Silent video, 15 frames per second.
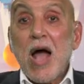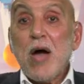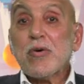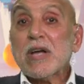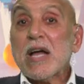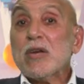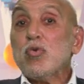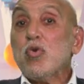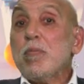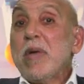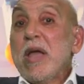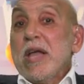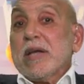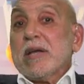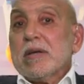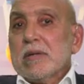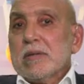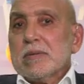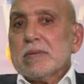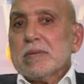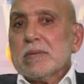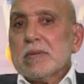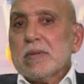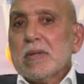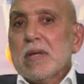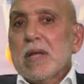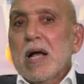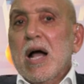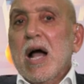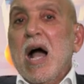How can we make
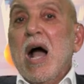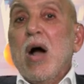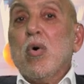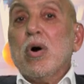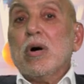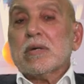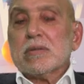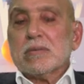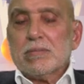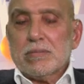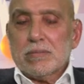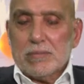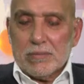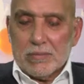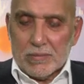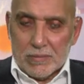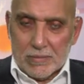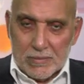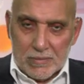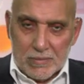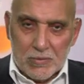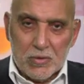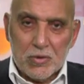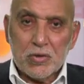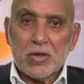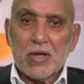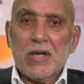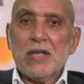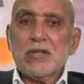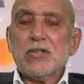our
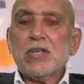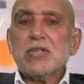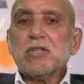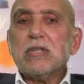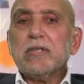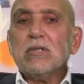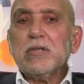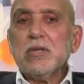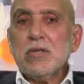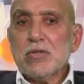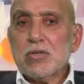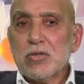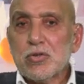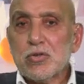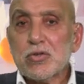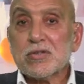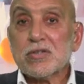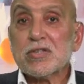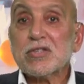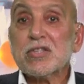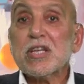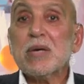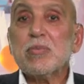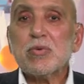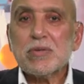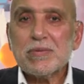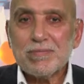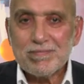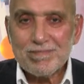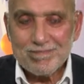organization, institution
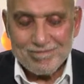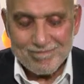sustainable?